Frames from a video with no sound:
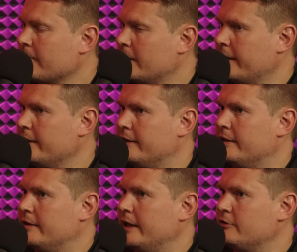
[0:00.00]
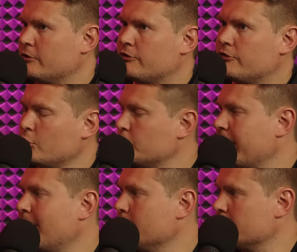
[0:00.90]
like, they took such a
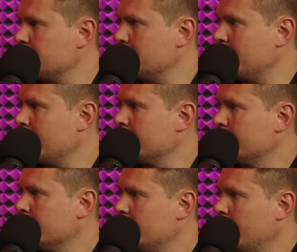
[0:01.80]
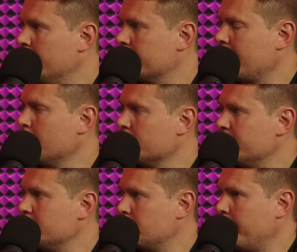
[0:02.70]
gamble to do that. And the gamble
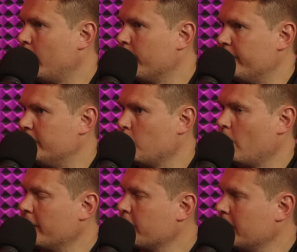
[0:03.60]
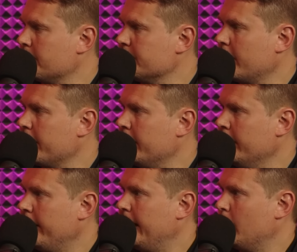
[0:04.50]
didn't just pay off for this one incredible night.
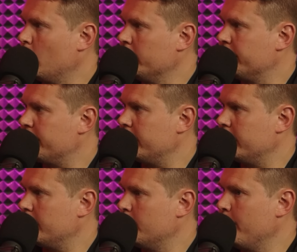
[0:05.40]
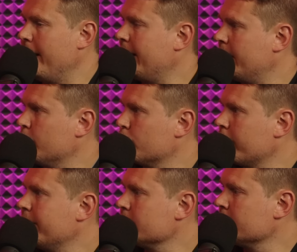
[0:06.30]
It was making
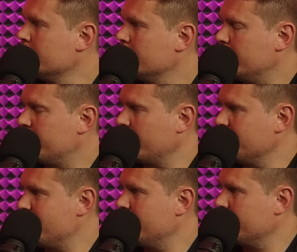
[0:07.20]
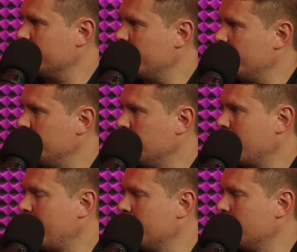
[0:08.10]
real this idea that you
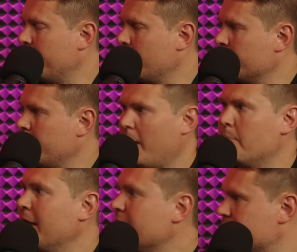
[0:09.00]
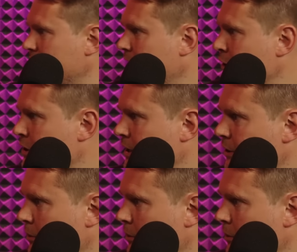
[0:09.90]
can be on a big stage and it